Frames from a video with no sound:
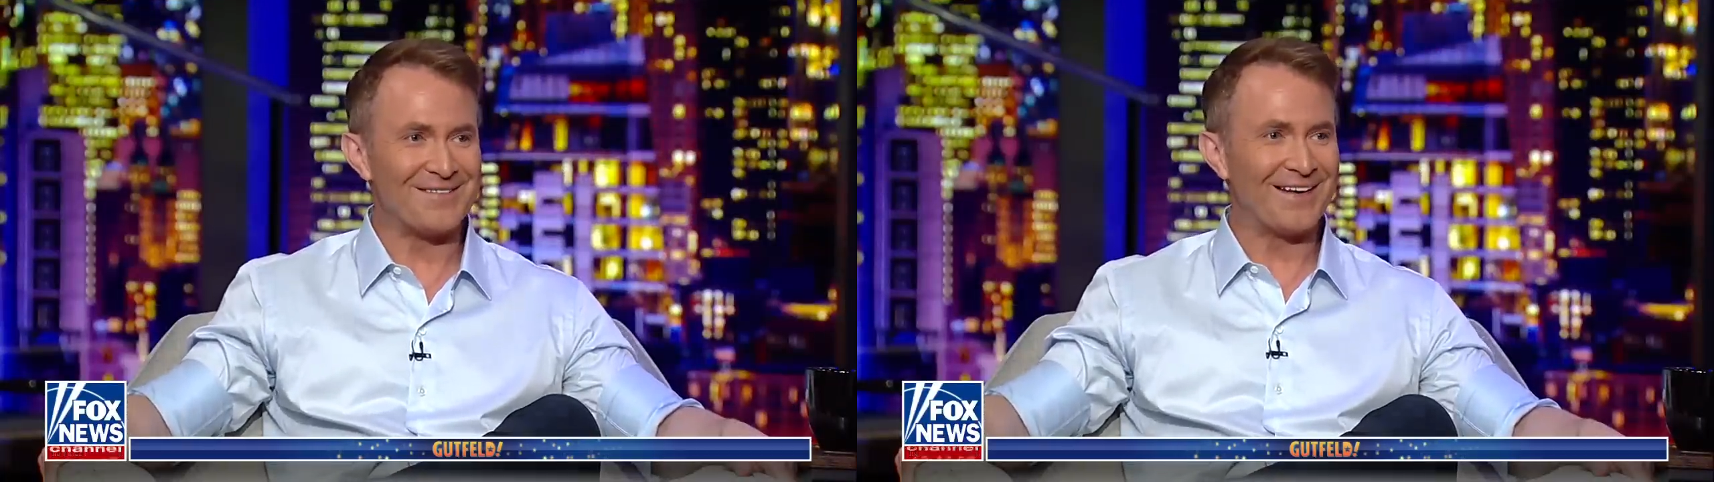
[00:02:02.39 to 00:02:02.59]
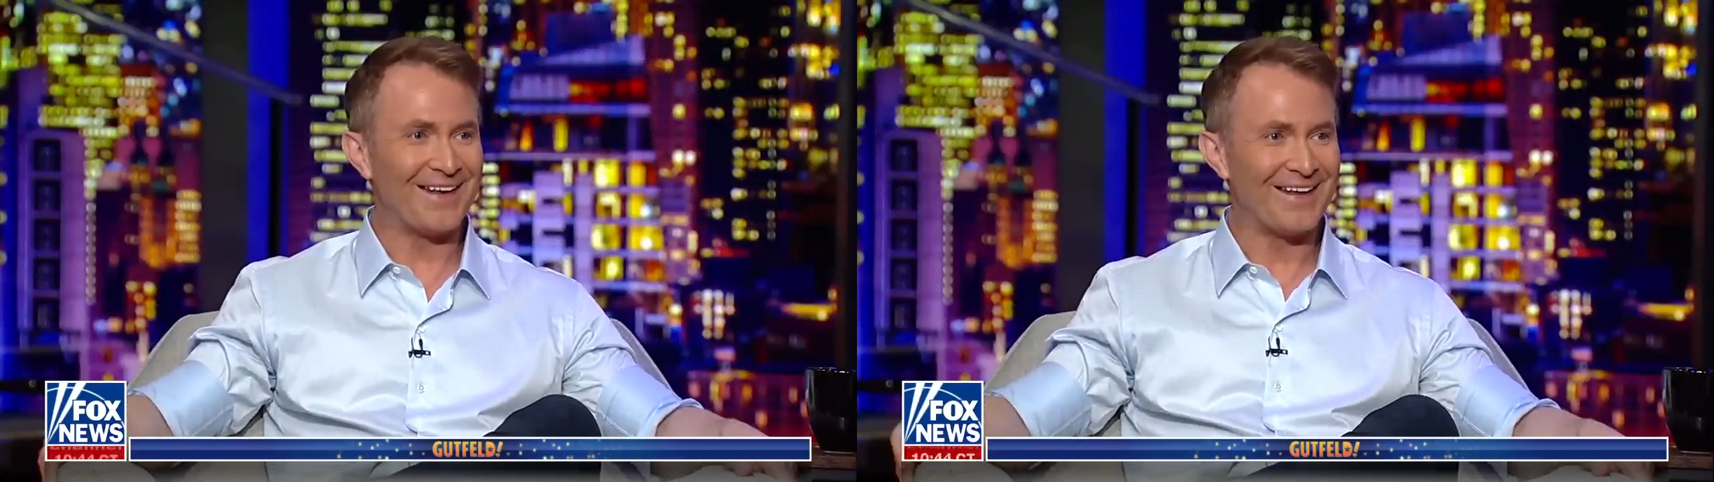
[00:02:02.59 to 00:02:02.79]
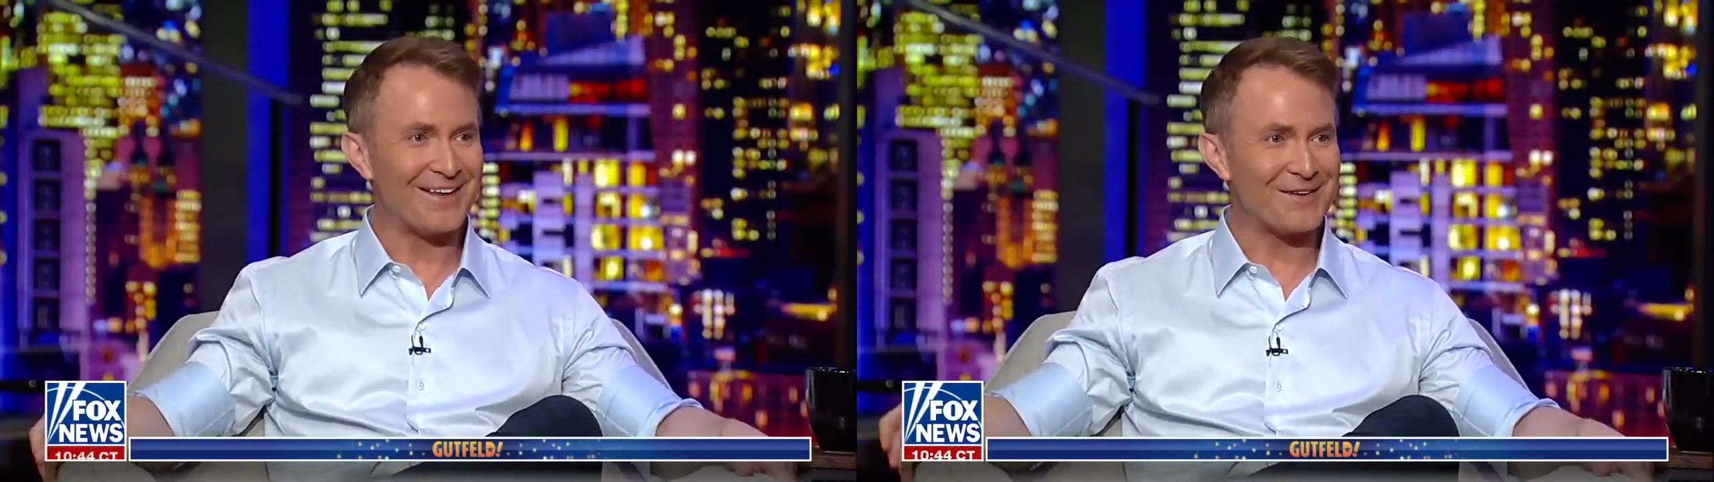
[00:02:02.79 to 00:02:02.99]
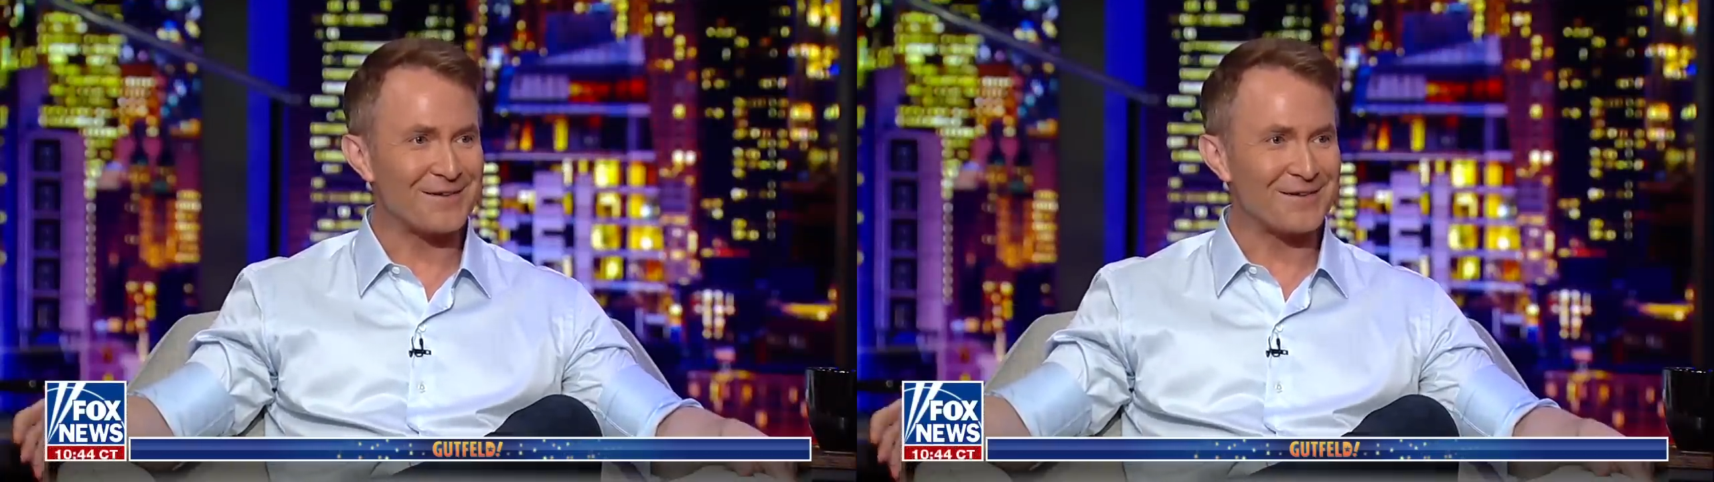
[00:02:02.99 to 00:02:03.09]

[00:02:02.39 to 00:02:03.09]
mean, you